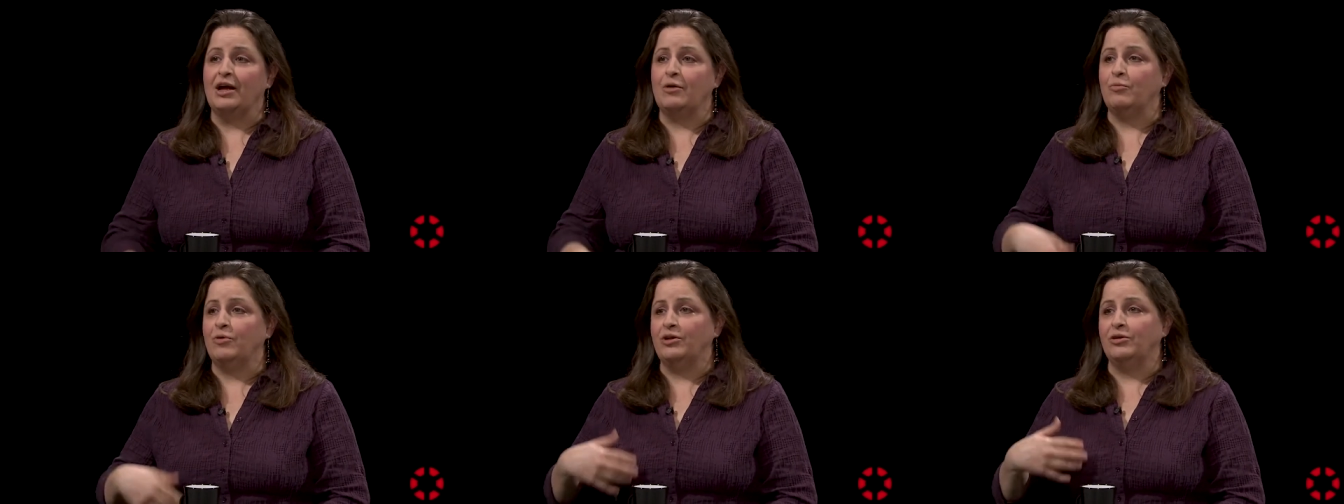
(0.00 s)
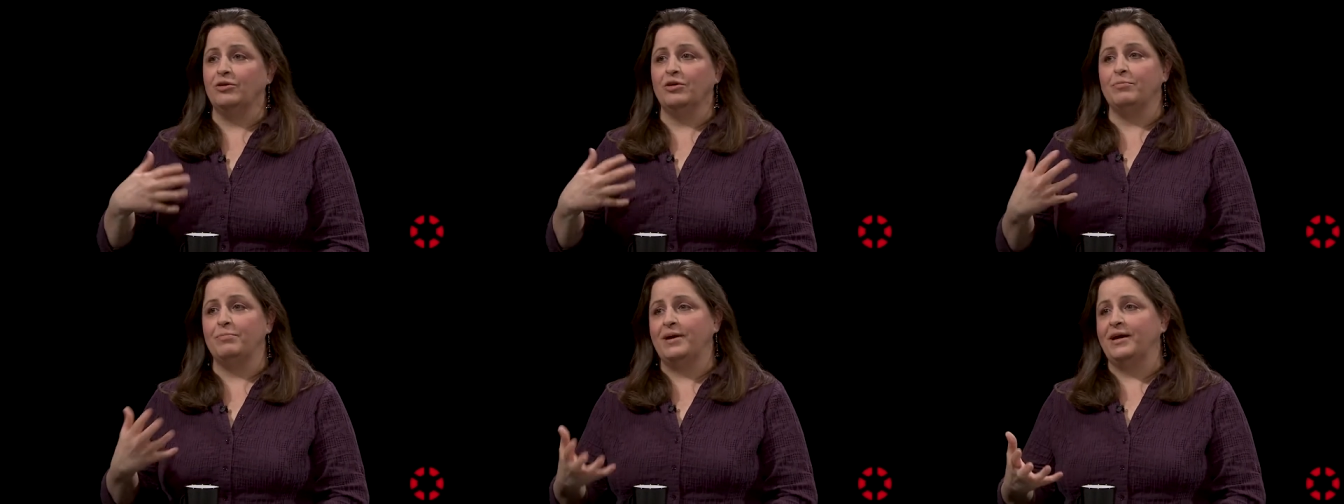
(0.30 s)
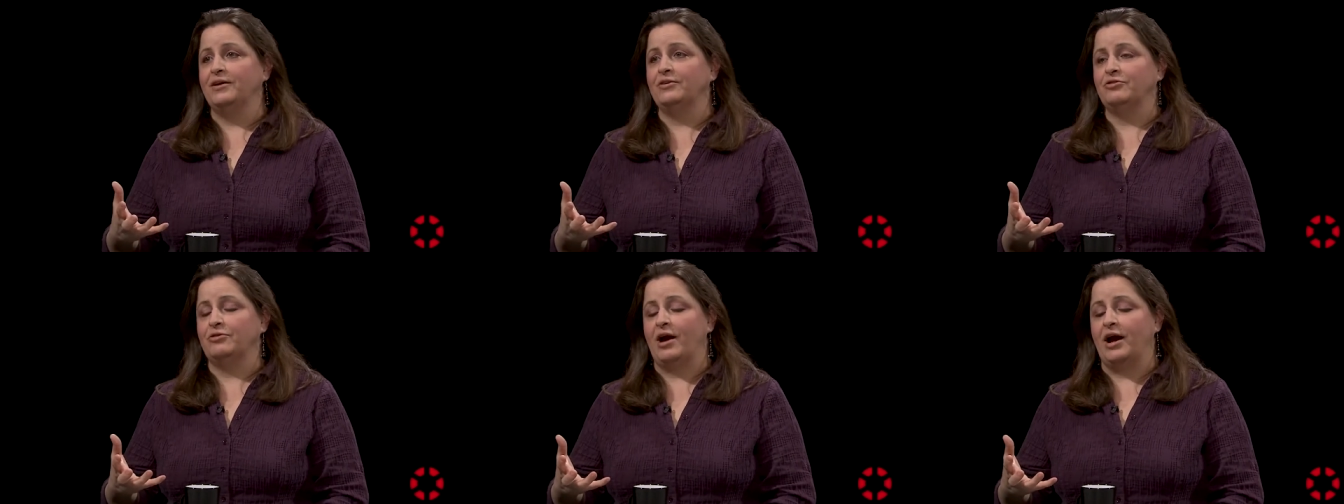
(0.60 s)
And when you're a
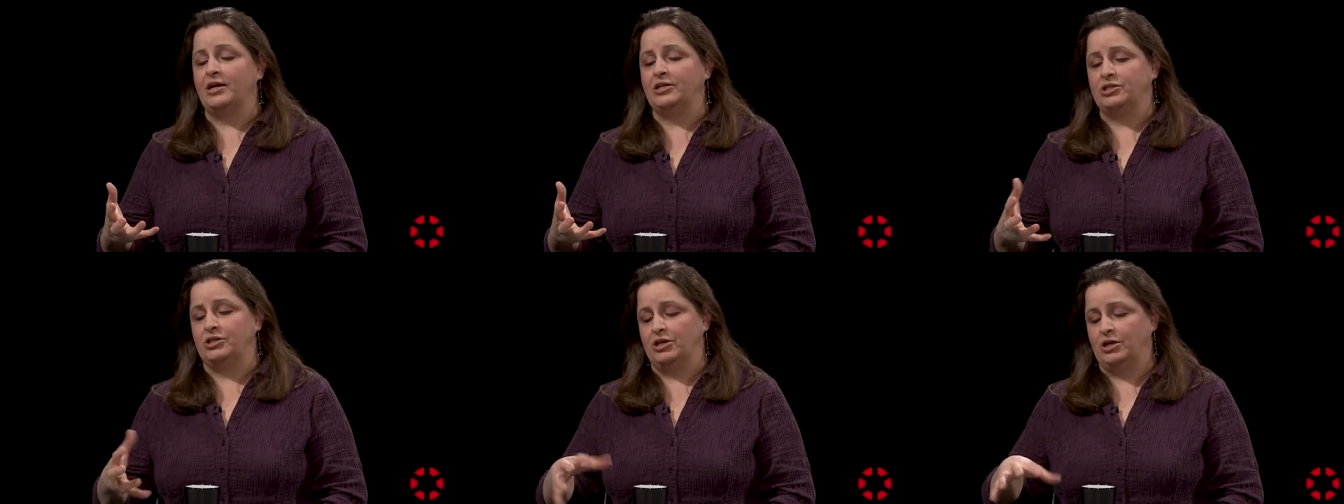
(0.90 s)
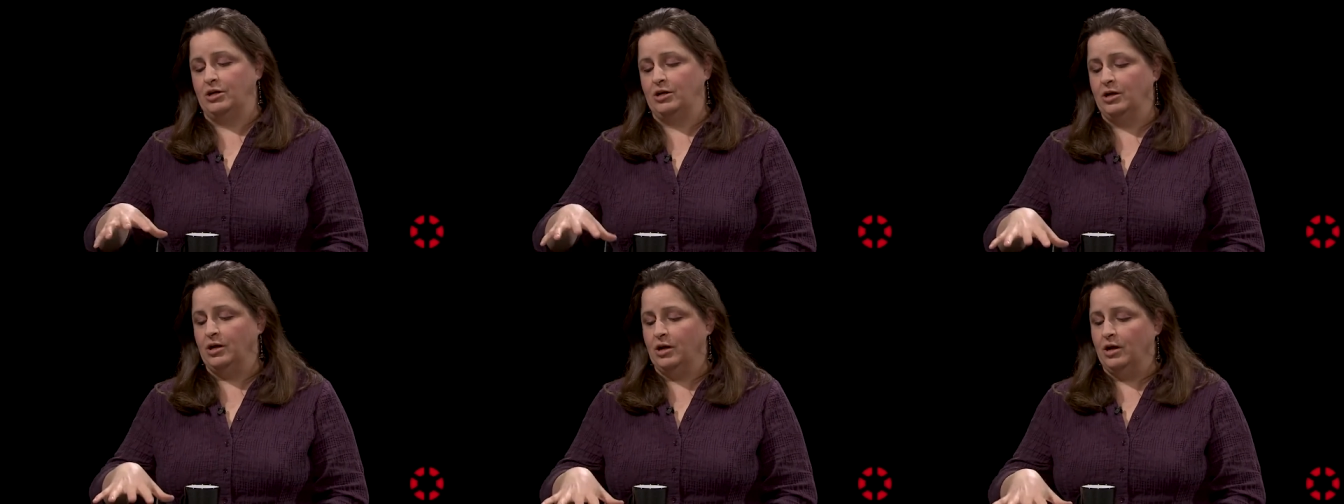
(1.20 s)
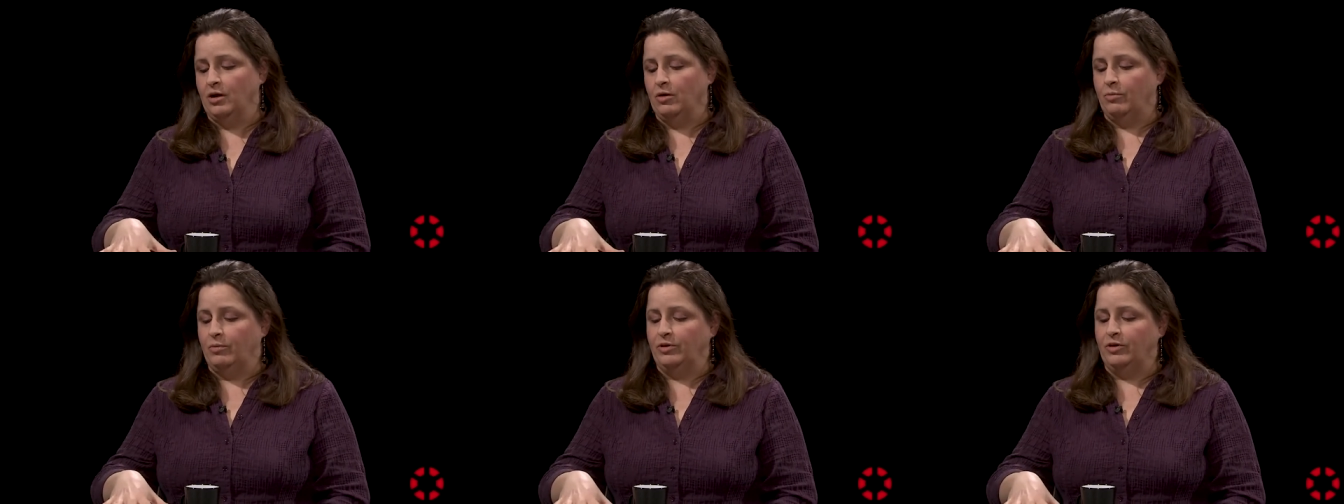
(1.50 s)
band director,
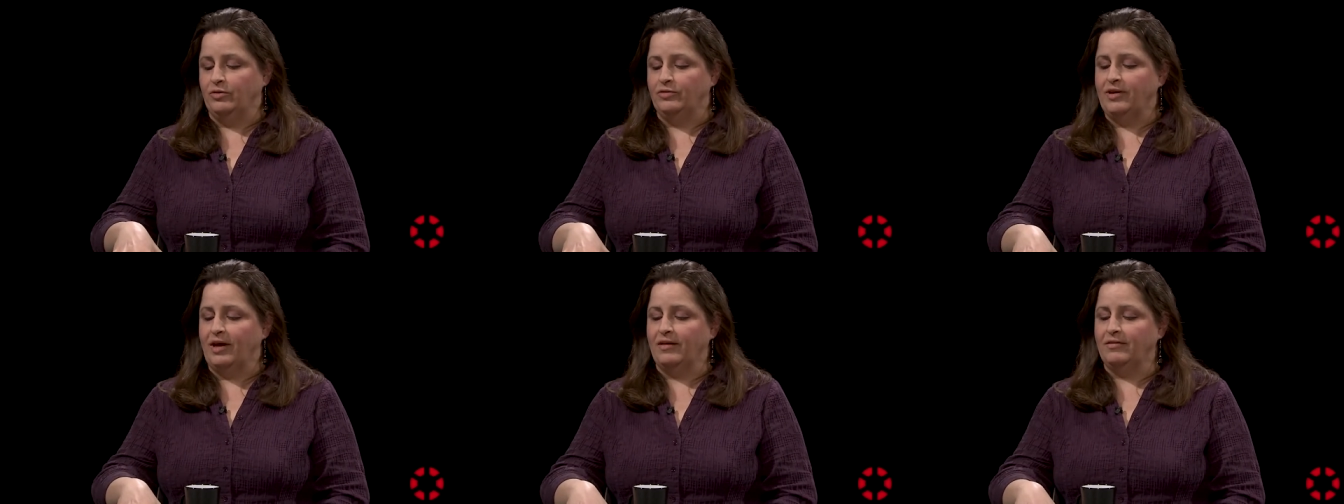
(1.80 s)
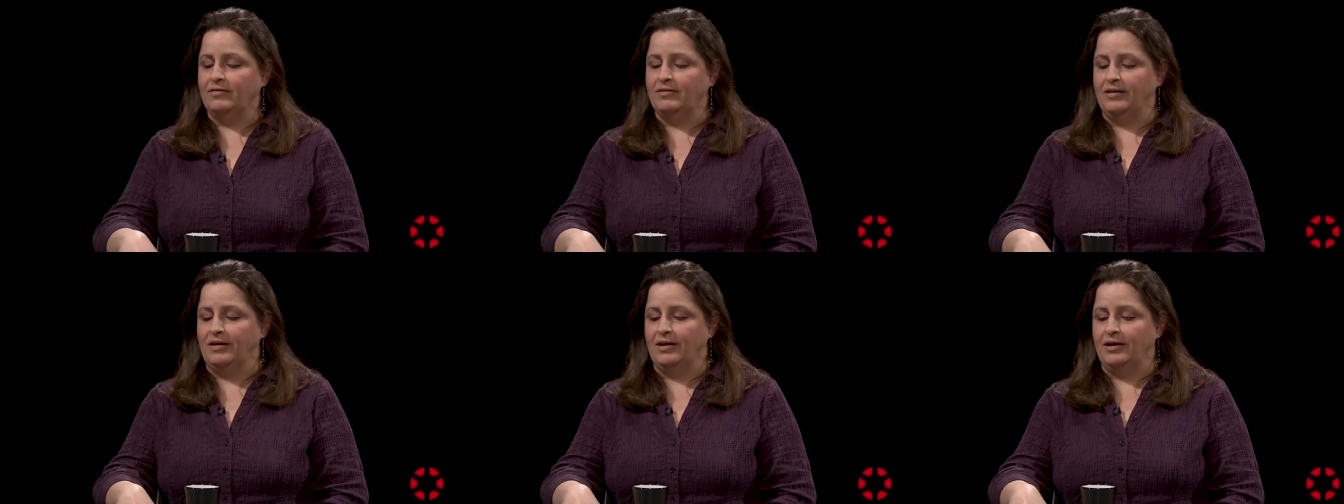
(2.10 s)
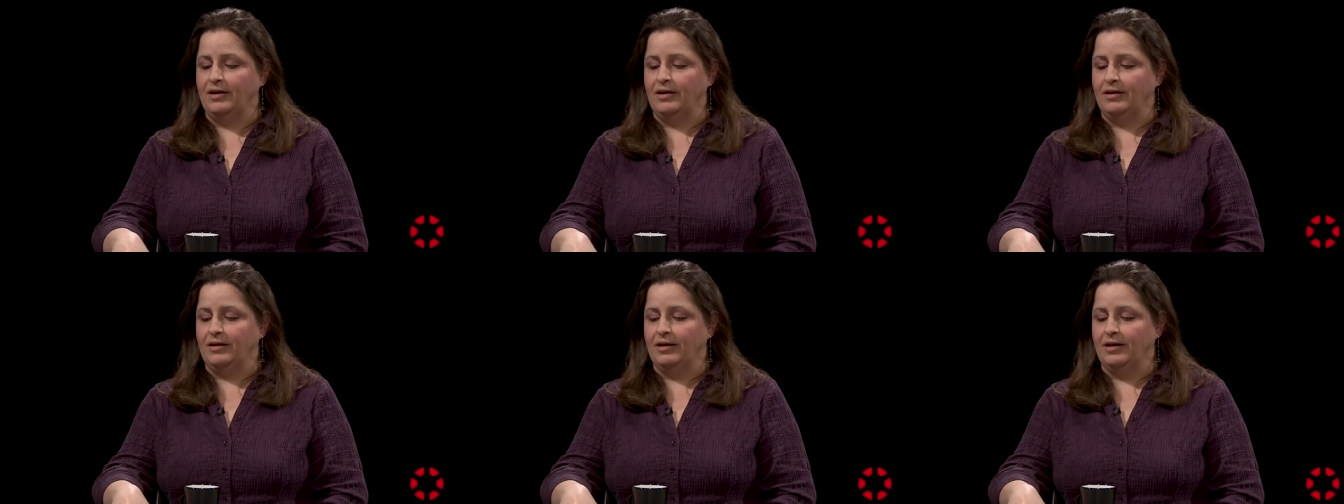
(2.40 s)
when you're
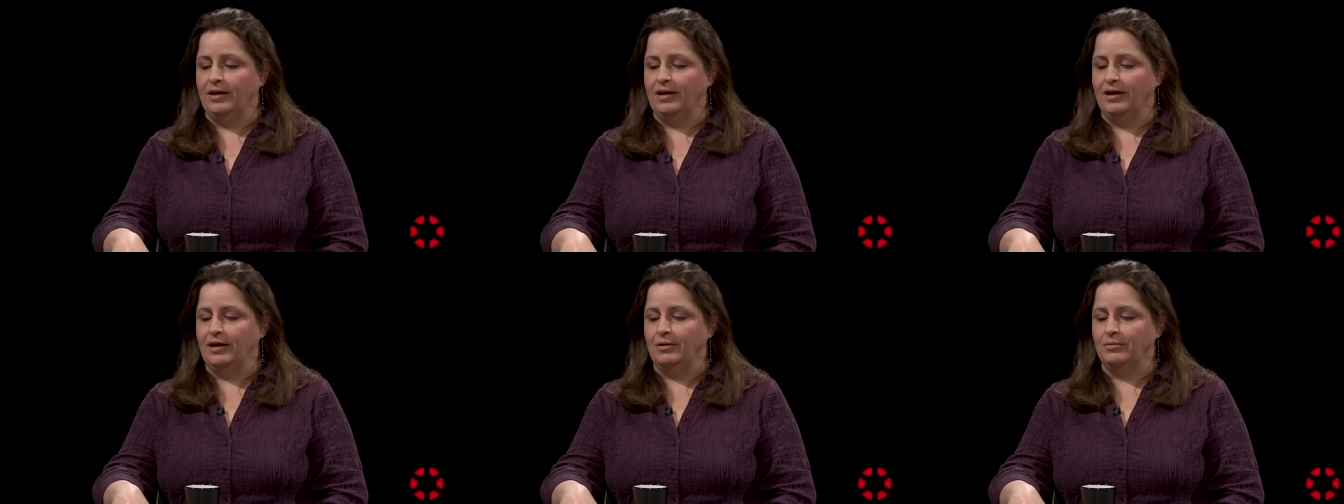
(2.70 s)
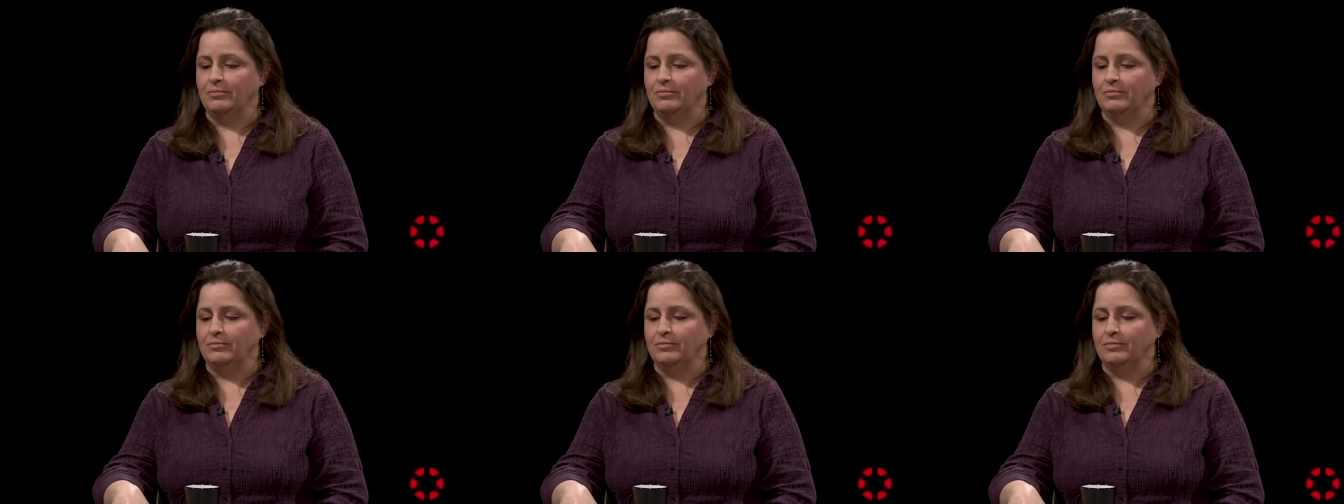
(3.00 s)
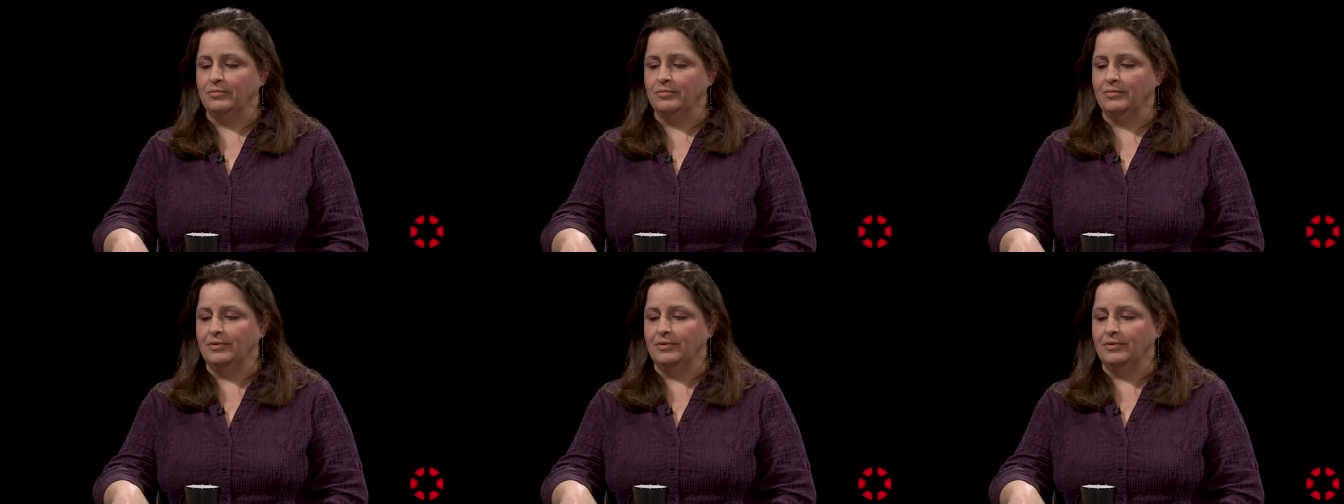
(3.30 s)
testing um,